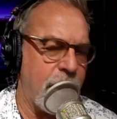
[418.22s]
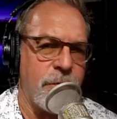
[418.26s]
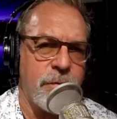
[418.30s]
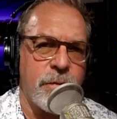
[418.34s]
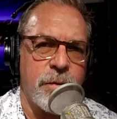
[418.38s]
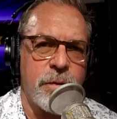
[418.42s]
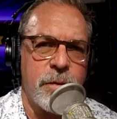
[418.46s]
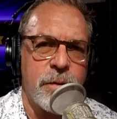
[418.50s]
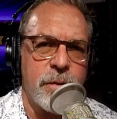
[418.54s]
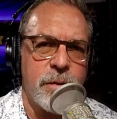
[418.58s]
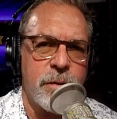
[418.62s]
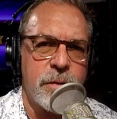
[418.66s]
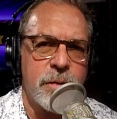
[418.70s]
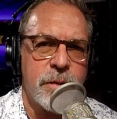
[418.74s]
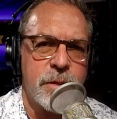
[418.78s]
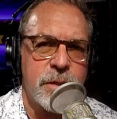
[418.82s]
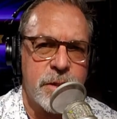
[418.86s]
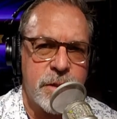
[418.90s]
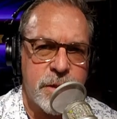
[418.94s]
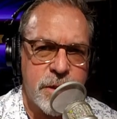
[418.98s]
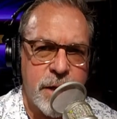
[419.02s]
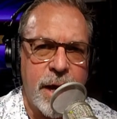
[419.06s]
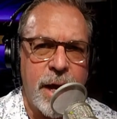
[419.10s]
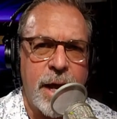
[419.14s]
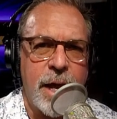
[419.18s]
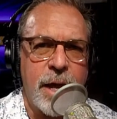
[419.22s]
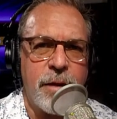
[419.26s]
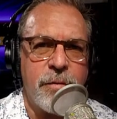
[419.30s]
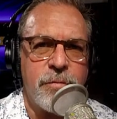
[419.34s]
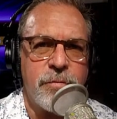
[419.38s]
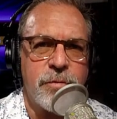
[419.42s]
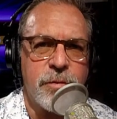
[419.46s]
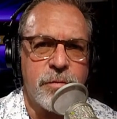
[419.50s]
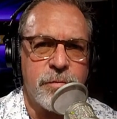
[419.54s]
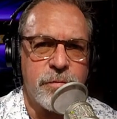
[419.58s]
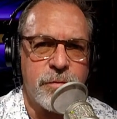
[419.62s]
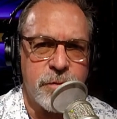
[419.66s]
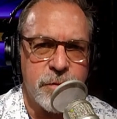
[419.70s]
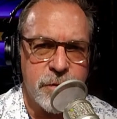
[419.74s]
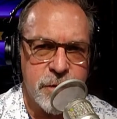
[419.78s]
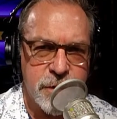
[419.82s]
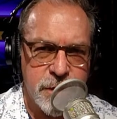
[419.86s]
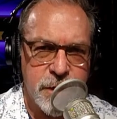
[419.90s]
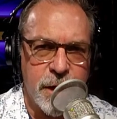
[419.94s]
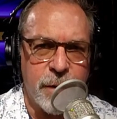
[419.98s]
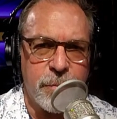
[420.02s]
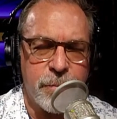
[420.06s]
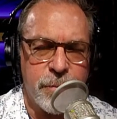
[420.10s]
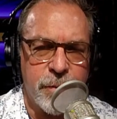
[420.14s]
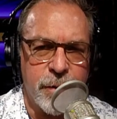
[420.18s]
ever saved for
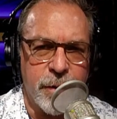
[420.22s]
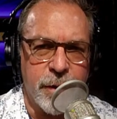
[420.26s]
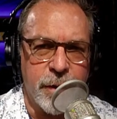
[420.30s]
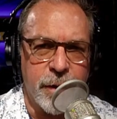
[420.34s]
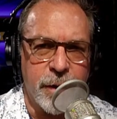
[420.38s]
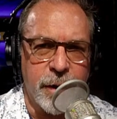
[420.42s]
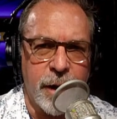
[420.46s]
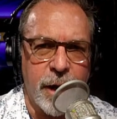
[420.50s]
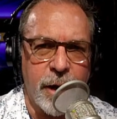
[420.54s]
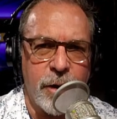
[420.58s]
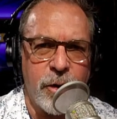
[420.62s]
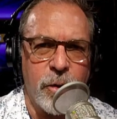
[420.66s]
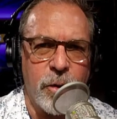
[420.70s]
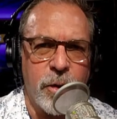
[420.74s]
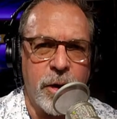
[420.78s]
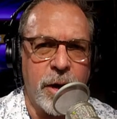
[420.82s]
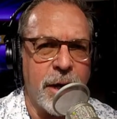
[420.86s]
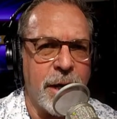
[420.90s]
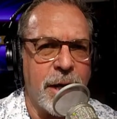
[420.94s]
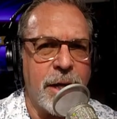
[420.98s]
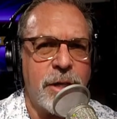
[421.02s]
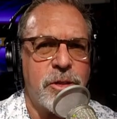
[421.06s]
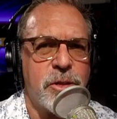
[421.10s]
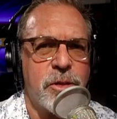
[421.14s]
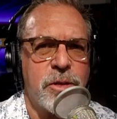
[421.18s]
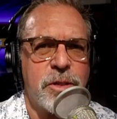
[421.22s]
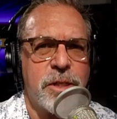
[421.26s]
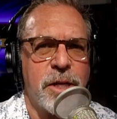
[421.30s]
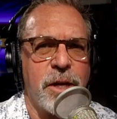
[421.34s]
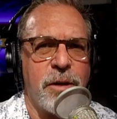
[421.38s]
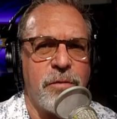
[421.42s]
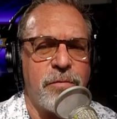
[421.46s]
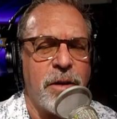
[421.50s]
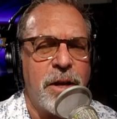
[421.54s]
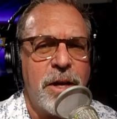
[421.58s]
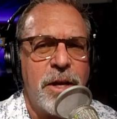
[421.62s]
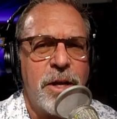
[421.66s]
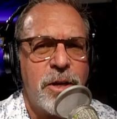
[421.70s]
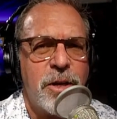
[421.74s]
something and you're going to get yourself